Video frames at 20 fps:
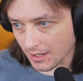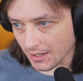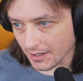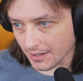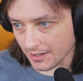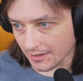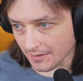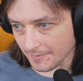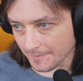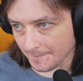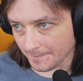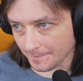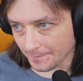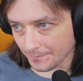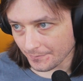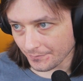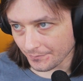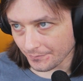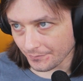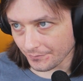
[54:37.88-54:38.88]

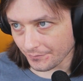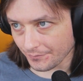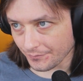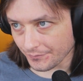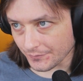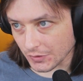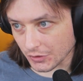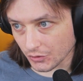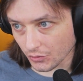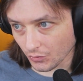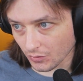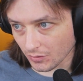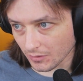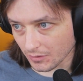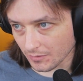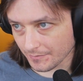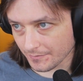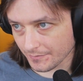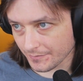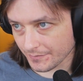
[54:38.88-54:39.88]
3.0.
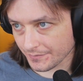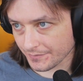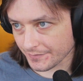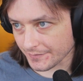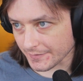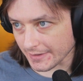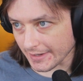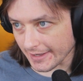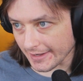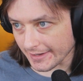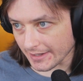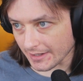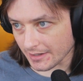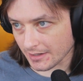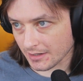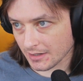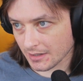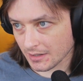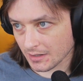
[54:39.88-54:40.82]
Cool. Got it.